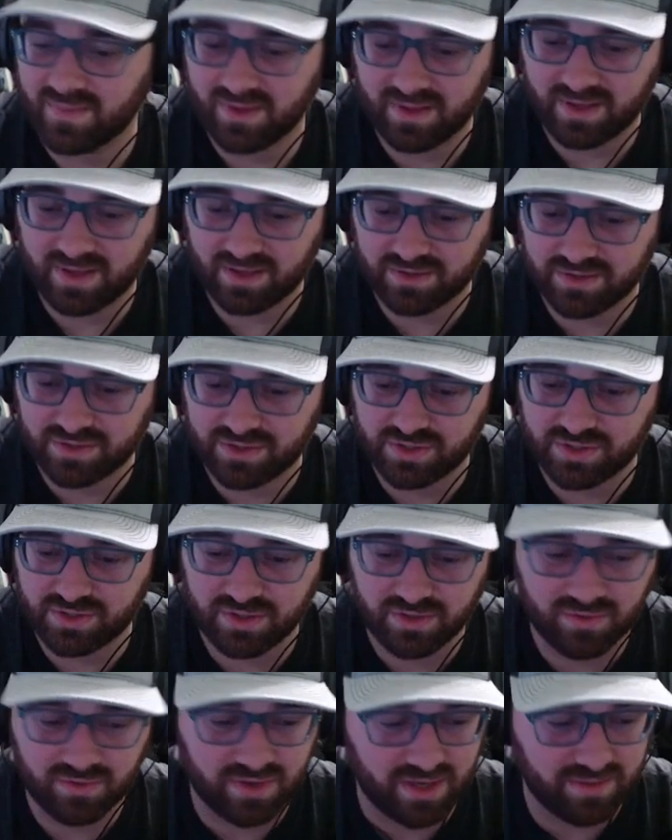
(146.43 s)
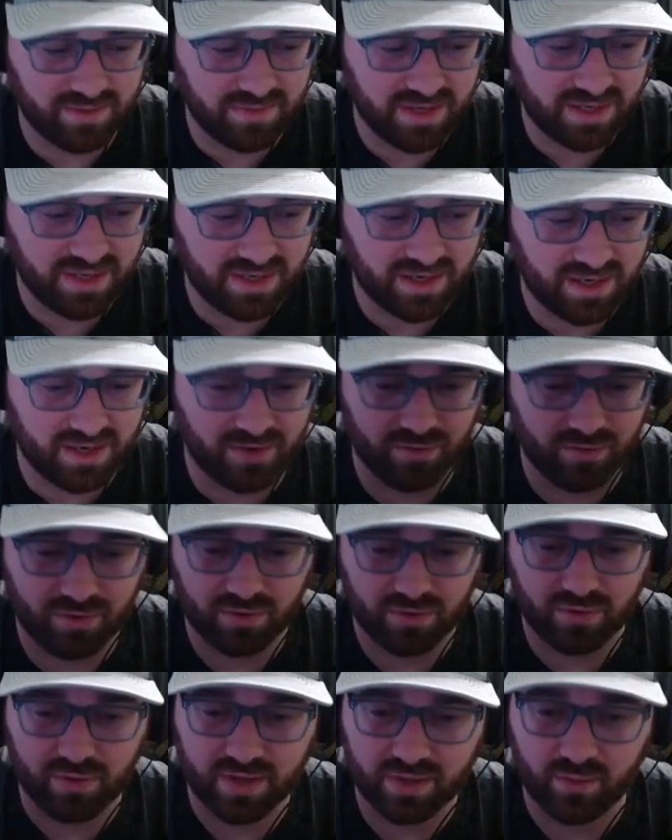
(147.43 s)
I'll show you what I mean here real
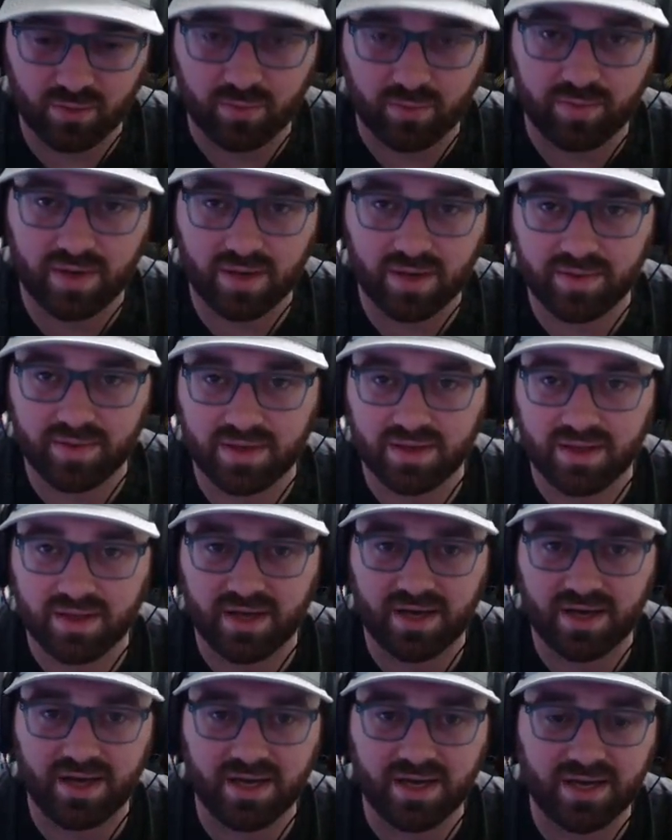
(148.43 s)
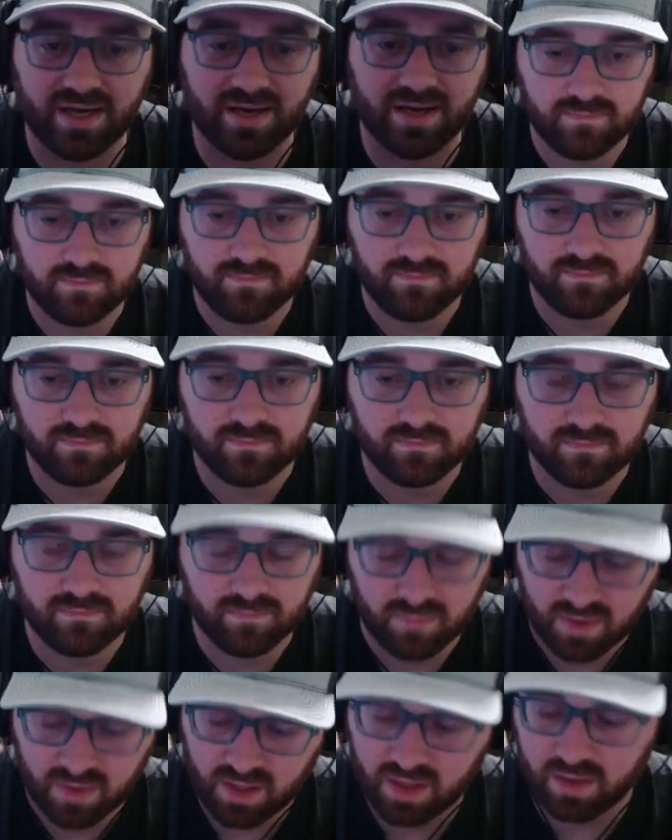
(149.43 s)
quick. We'll pop into the hideout.
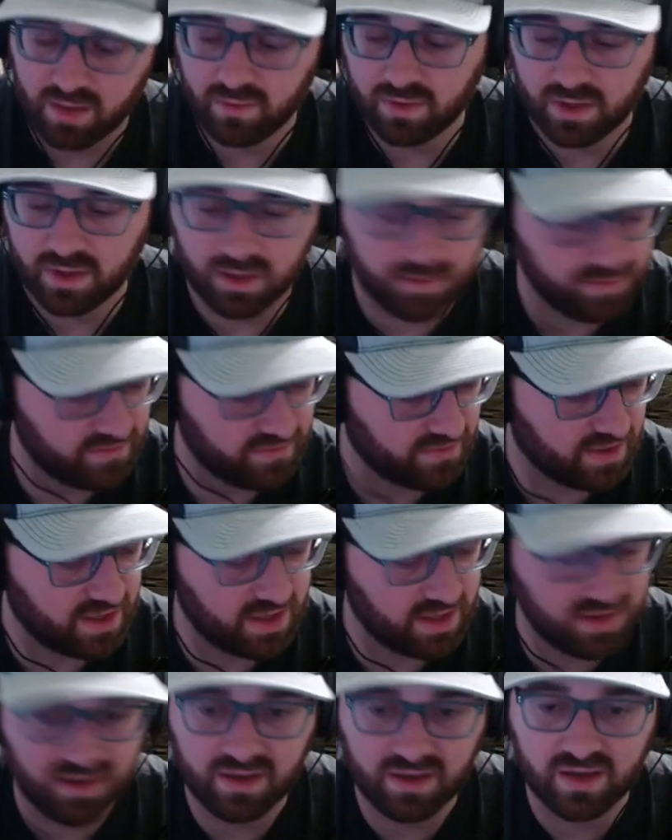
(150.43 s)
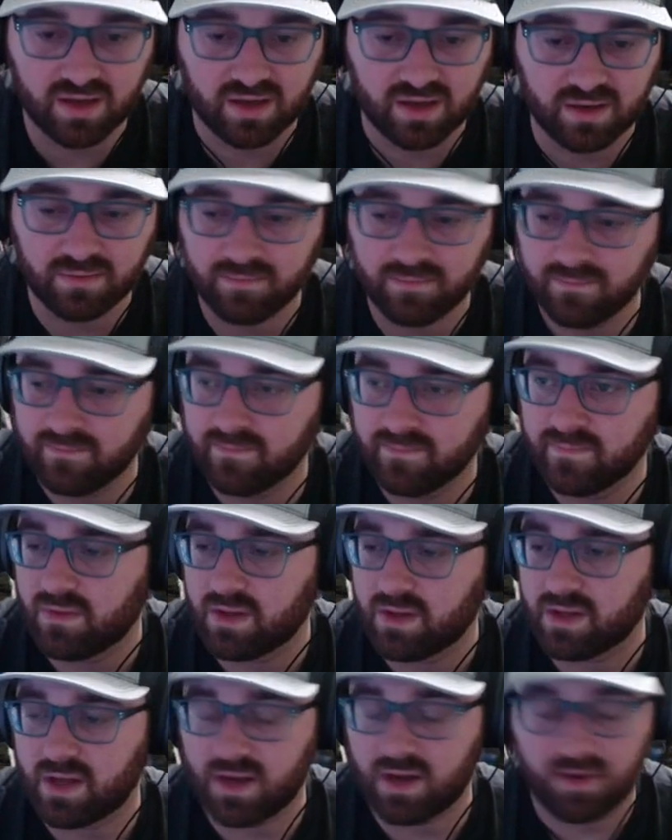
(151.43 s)
It would help if I had the gun.
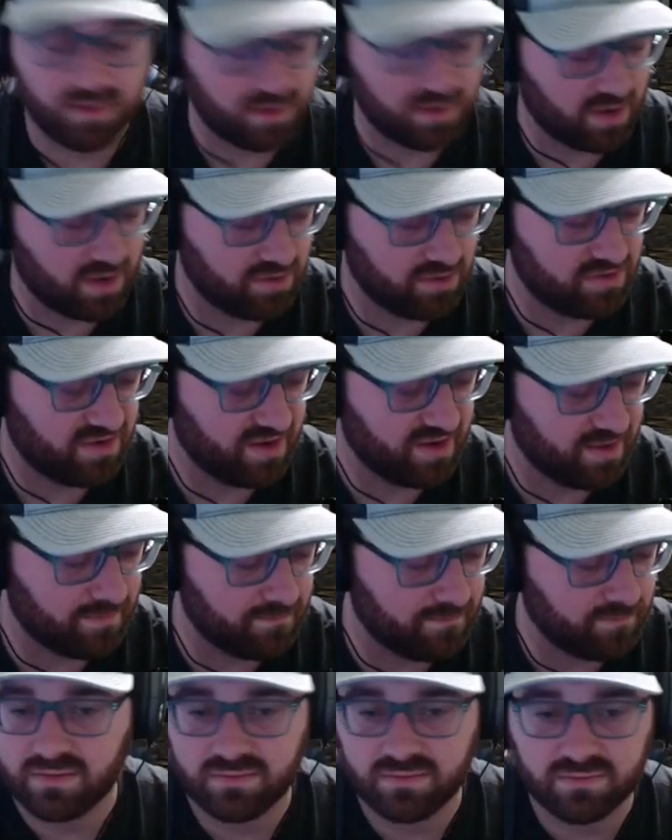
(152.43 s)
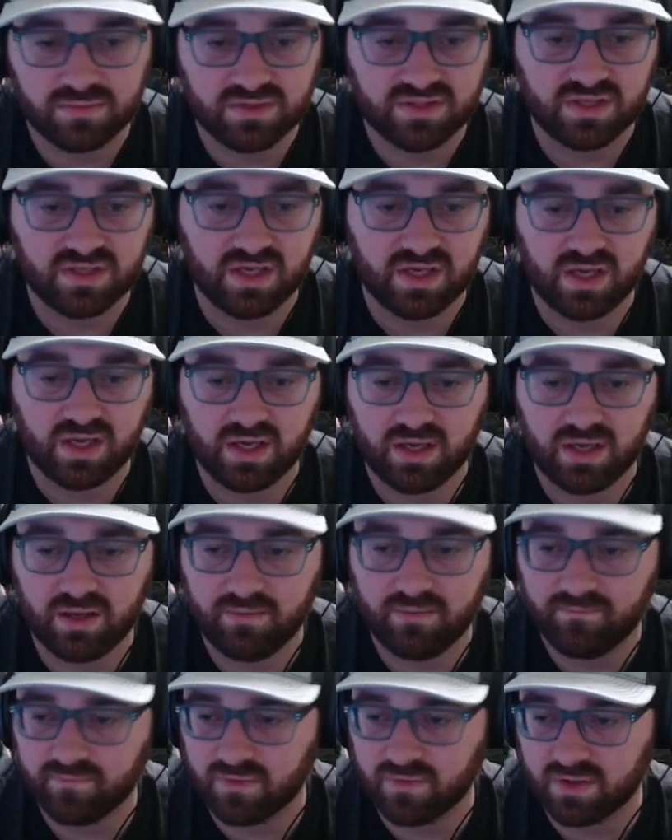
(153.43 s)
Now, another tip. Let's say
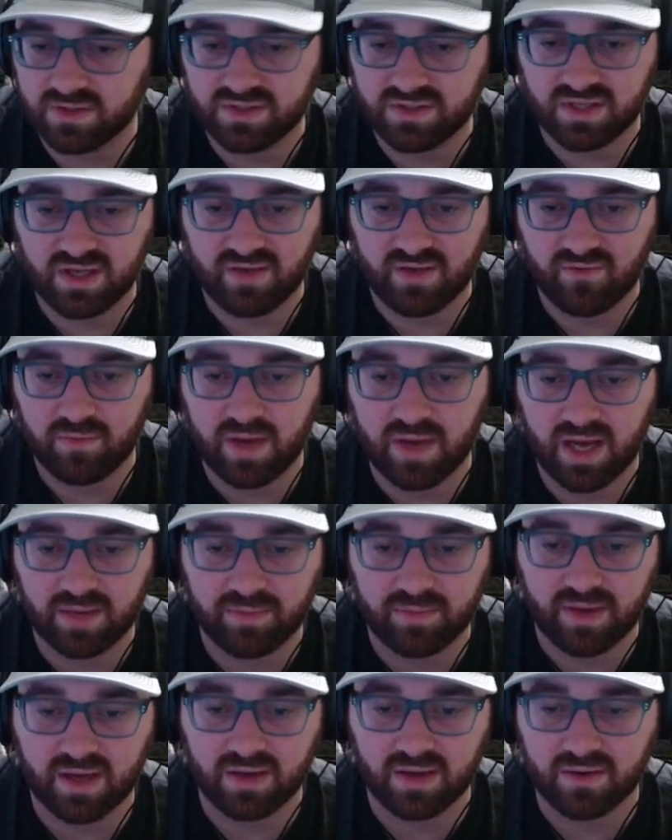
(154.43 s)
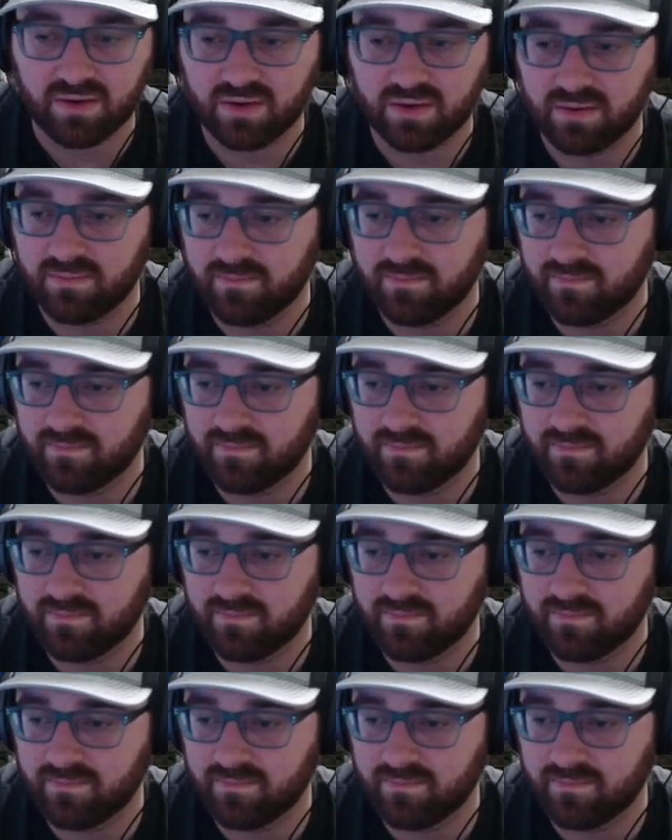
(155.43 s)
you have a backpack on.